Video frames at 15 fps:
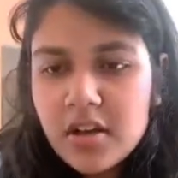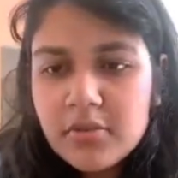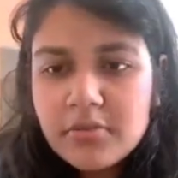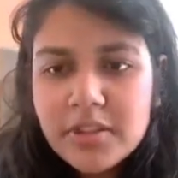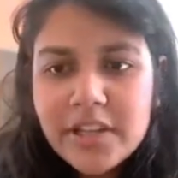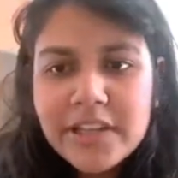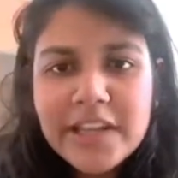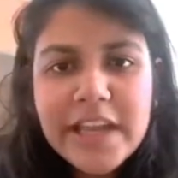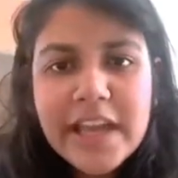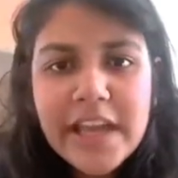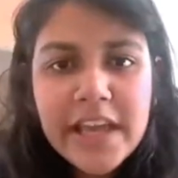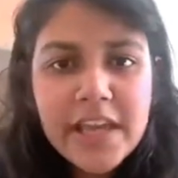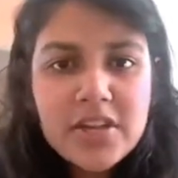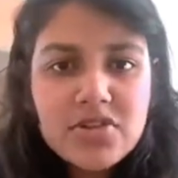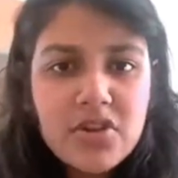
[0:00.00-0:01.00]
their
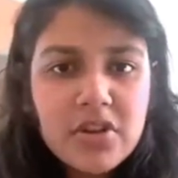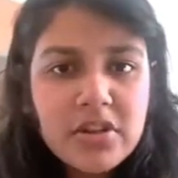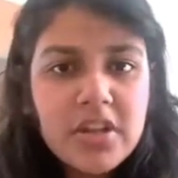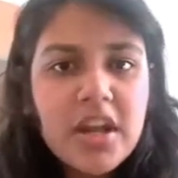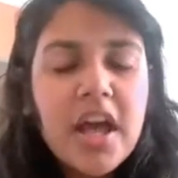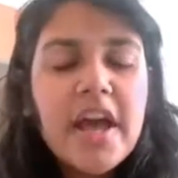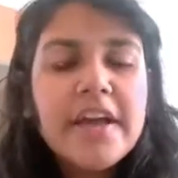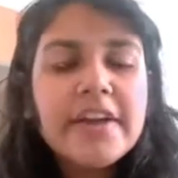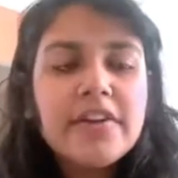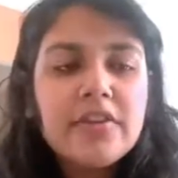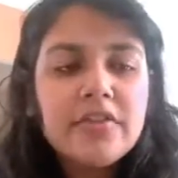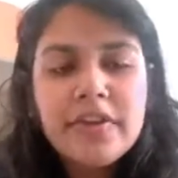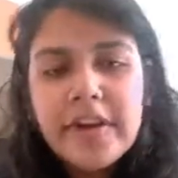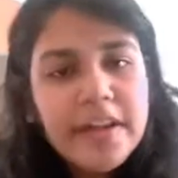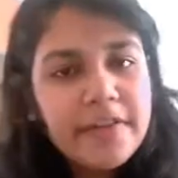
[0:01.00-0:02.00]
age or their height or
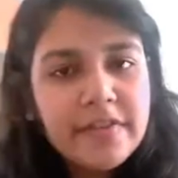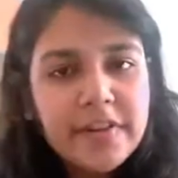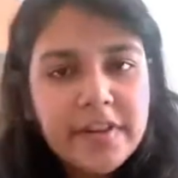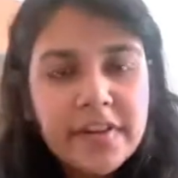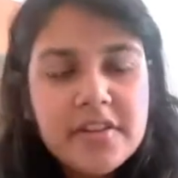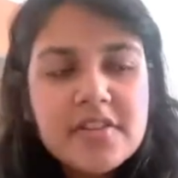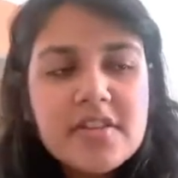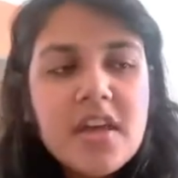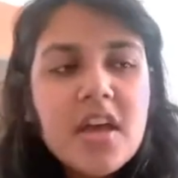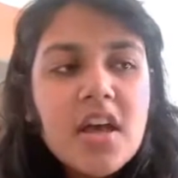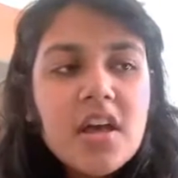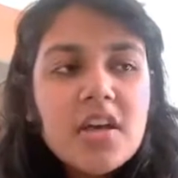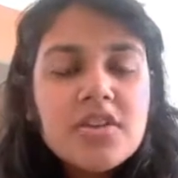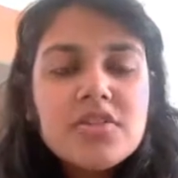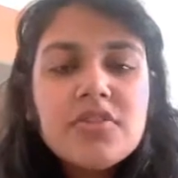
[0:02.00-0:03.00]
whatever it is.
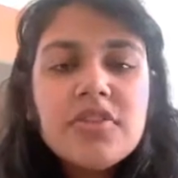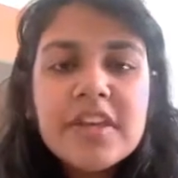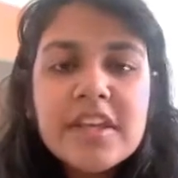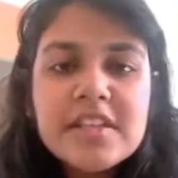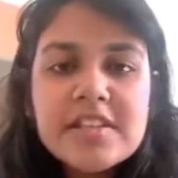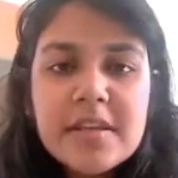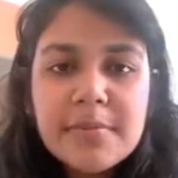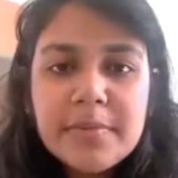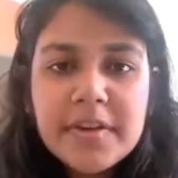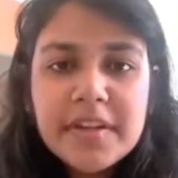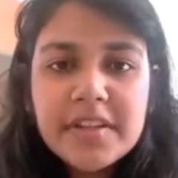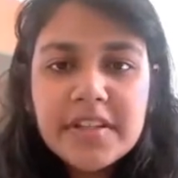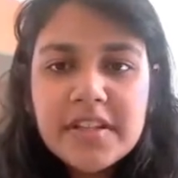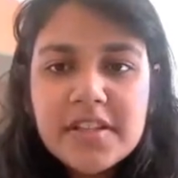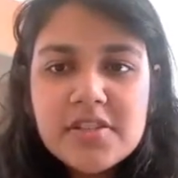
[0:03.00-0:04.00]
So we can
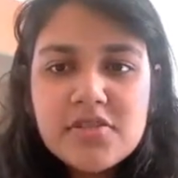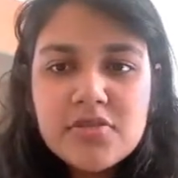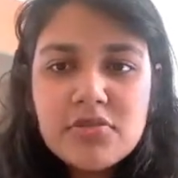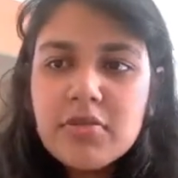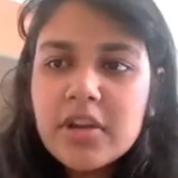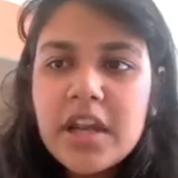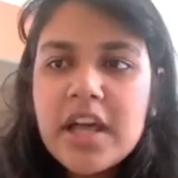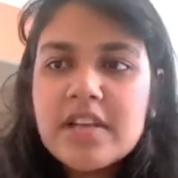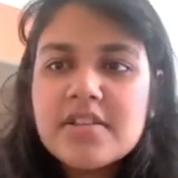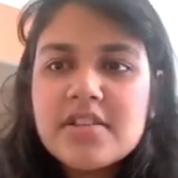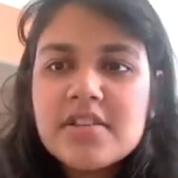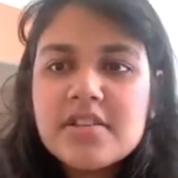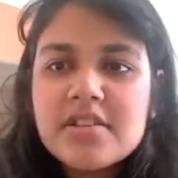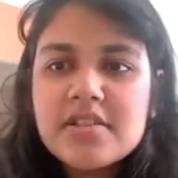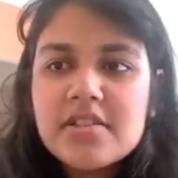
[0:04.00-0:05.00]
separate these two
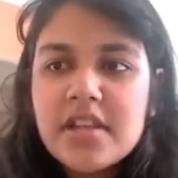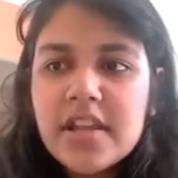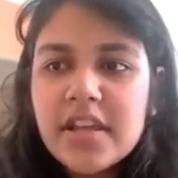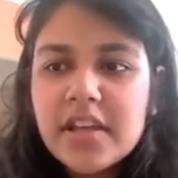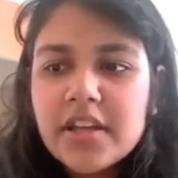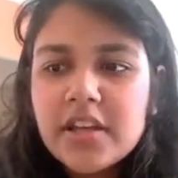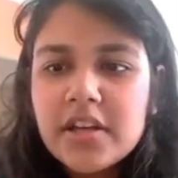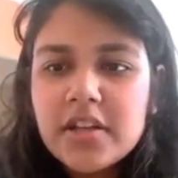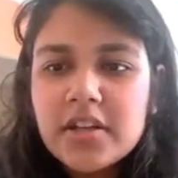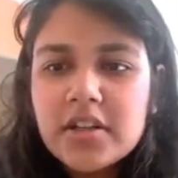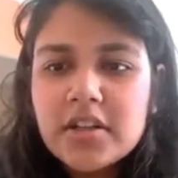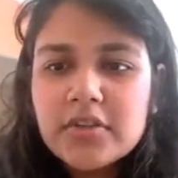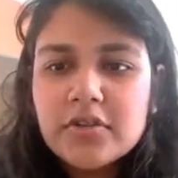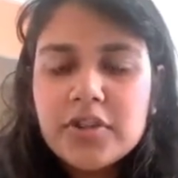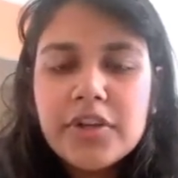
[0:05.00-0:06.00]
classes
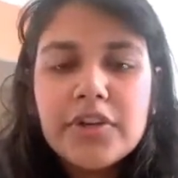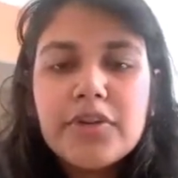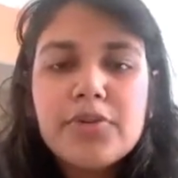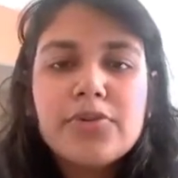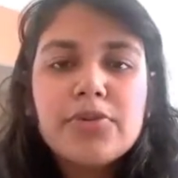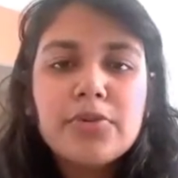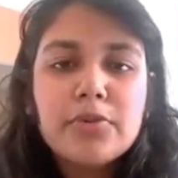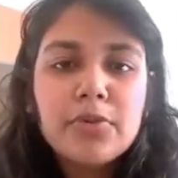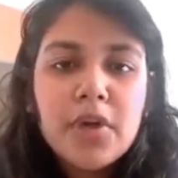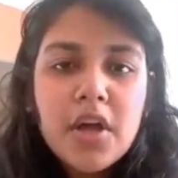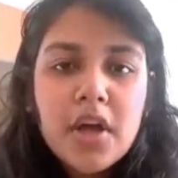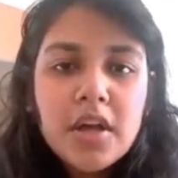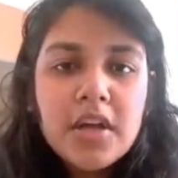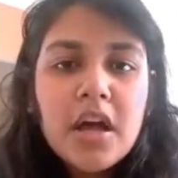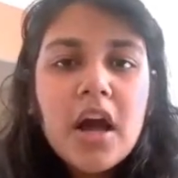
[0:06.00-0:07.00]
into two.
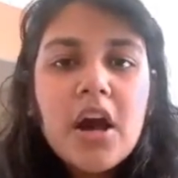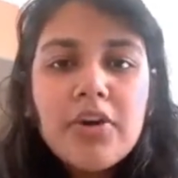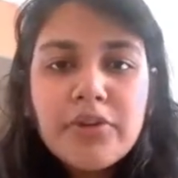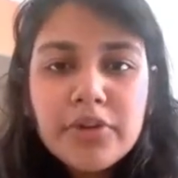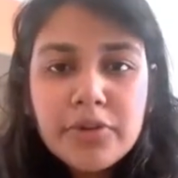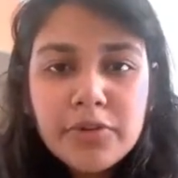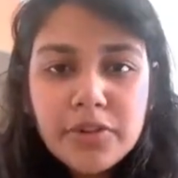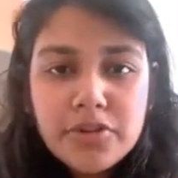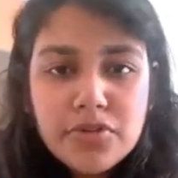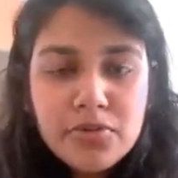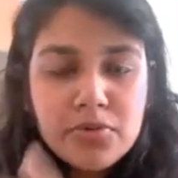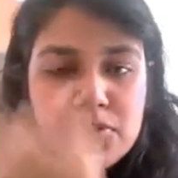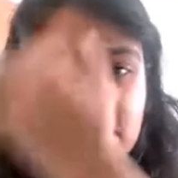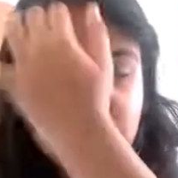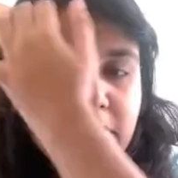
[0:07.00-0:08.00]
Now how do we
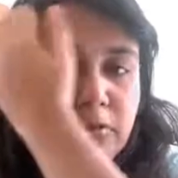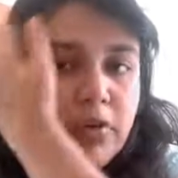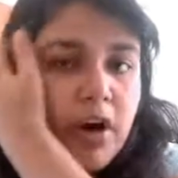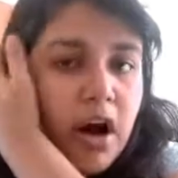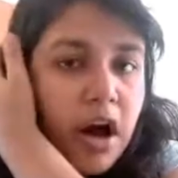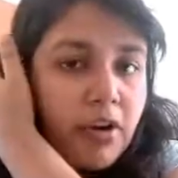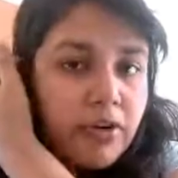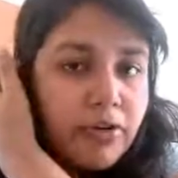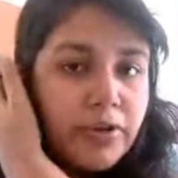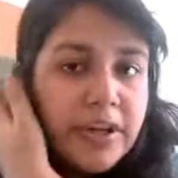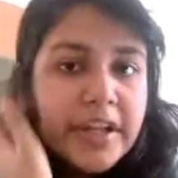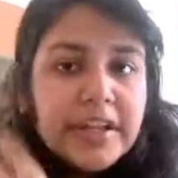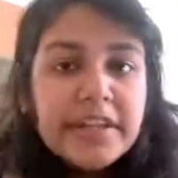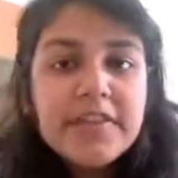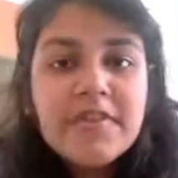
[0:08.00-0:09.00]
choose how to
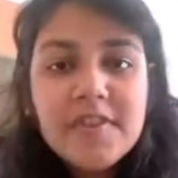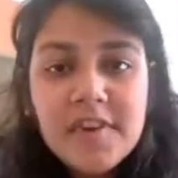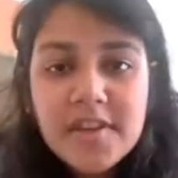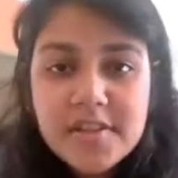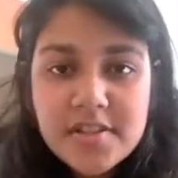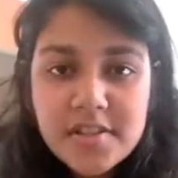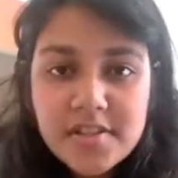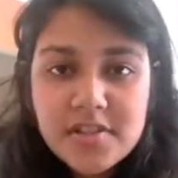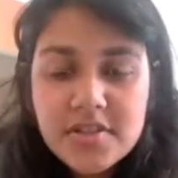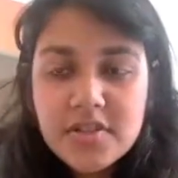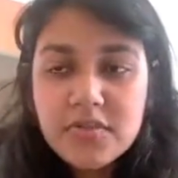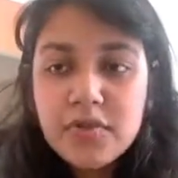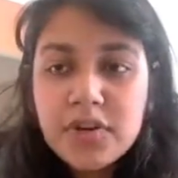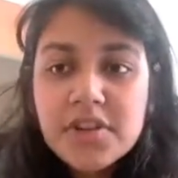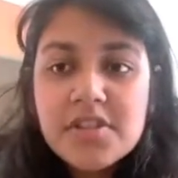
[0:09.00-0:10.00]
take the first
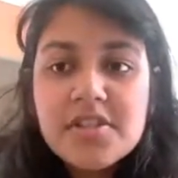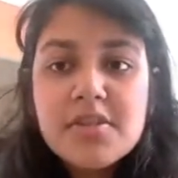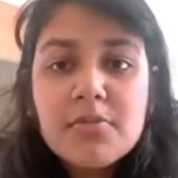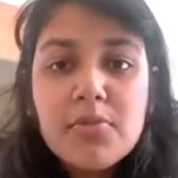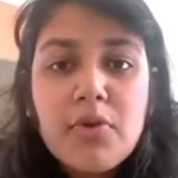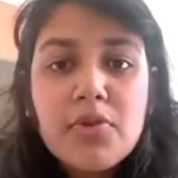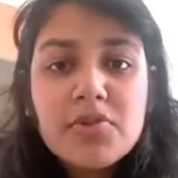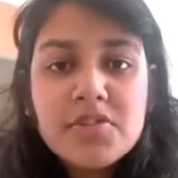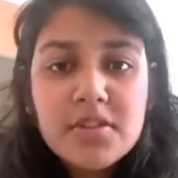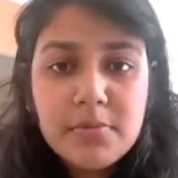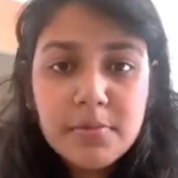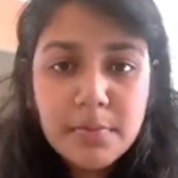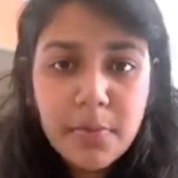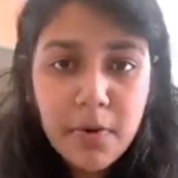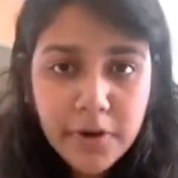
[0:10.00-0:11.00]
decision? What is the most
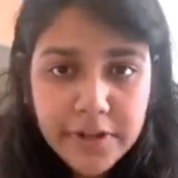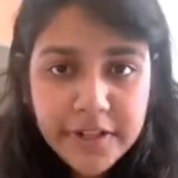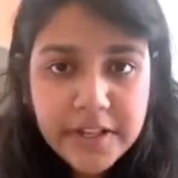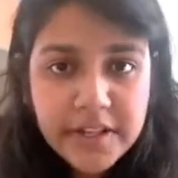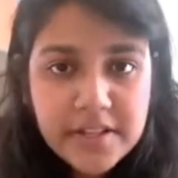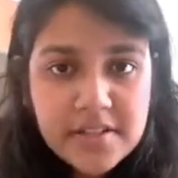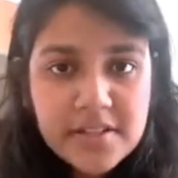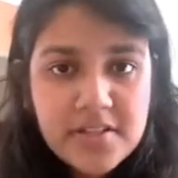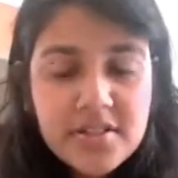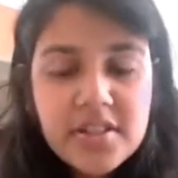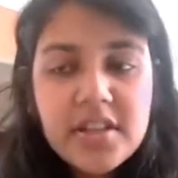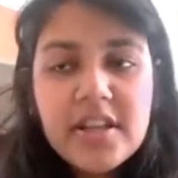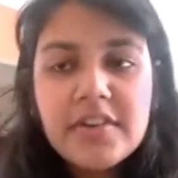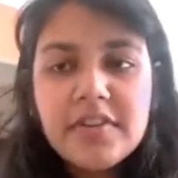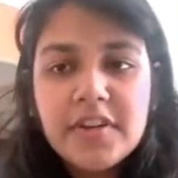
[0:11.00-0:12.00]
important decision
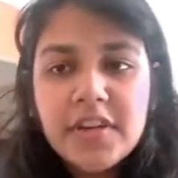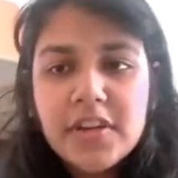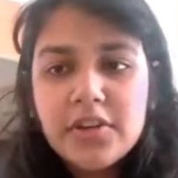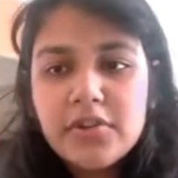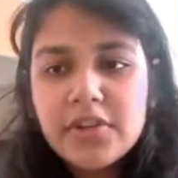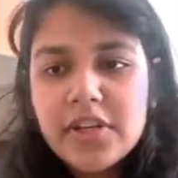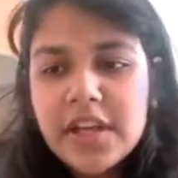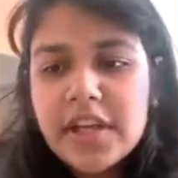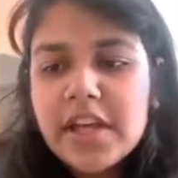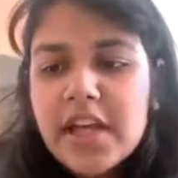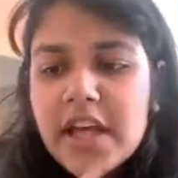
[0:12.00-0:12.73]
that we need to take?